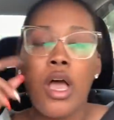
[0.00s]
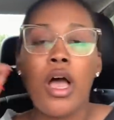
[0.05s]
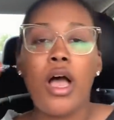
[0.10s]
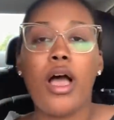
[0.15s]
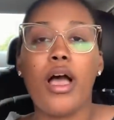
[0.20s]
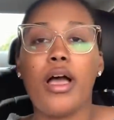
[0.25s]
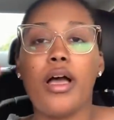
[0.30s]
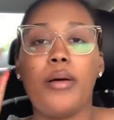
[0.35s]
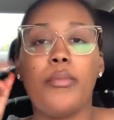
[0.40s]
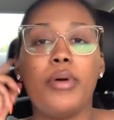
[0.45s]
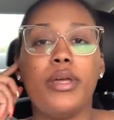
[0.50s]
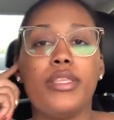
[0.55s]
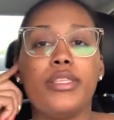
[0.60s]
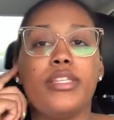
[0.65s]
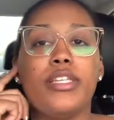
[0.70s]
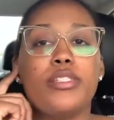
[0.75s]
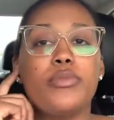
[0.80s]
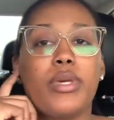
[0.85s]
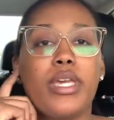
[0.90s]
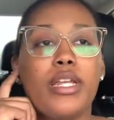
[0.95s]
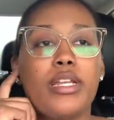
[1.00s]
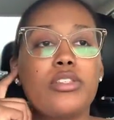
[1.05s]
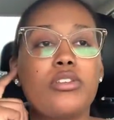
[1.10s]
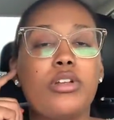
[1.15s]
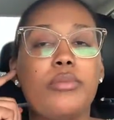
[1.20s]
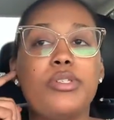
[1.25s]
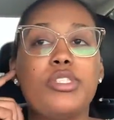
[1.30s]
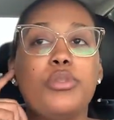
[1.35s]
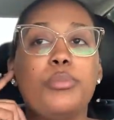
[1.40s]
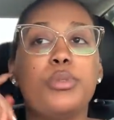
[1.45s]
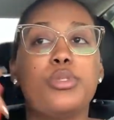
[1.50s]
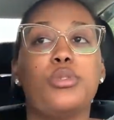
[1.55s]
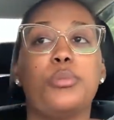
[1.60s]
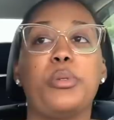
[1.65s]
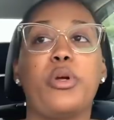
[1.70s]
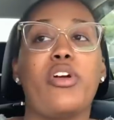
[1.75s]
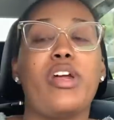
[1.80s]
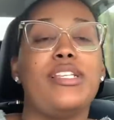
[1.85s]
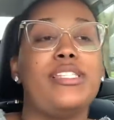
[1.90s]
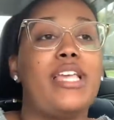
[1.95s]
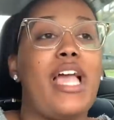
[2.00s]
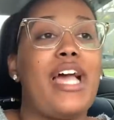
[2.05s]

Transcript: Um, this weekend is going to be super, super crazy.